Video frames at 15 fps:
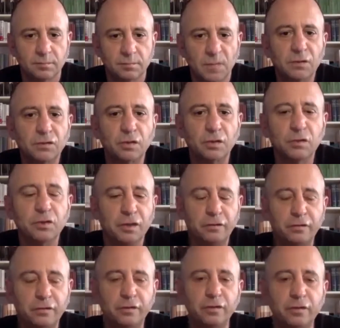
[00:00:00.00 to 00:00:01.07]
And so this
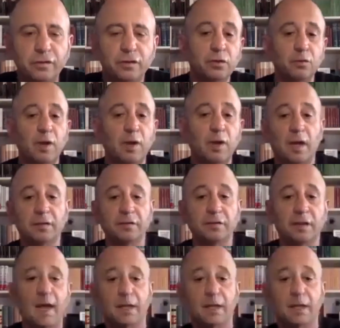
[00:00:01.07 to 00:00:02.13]
year you guys added
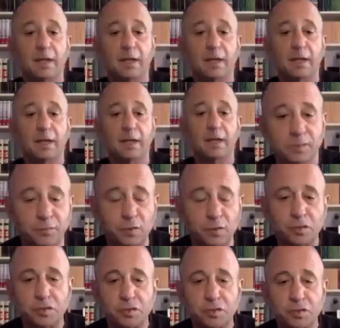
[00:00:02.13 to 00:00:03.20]
the
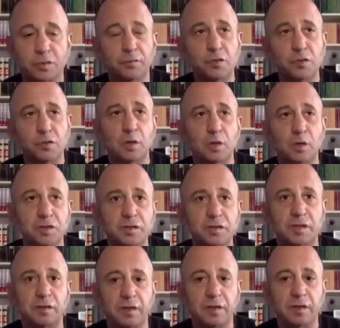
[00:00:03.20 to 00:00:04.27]
first year we just
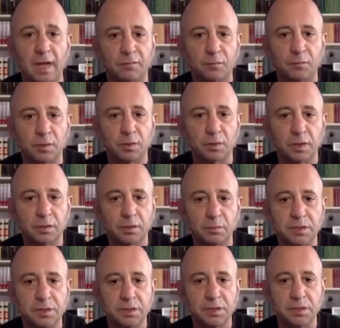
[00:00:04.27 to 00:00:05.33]
did California, then
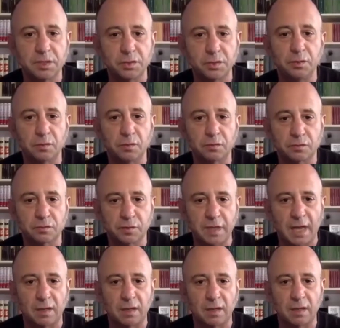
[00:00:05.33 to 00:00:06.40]
we did 2 years of
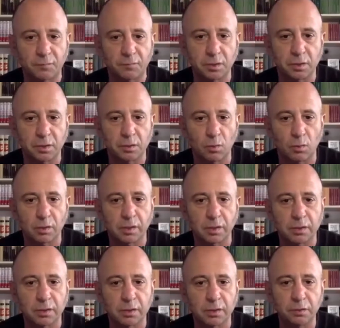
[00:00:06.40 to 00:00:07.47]
California and Oregon.
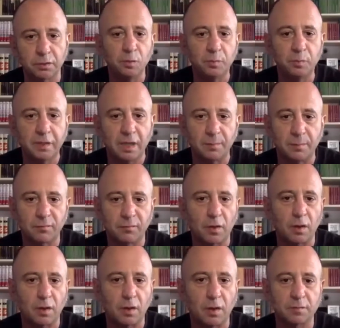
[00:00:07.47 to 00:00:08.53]
You became
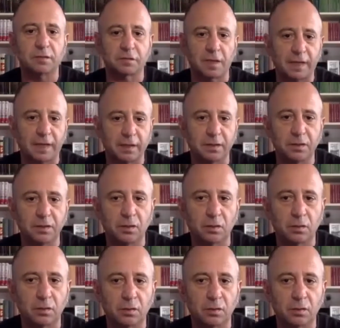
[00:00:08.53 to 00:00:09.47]
involved in the second year.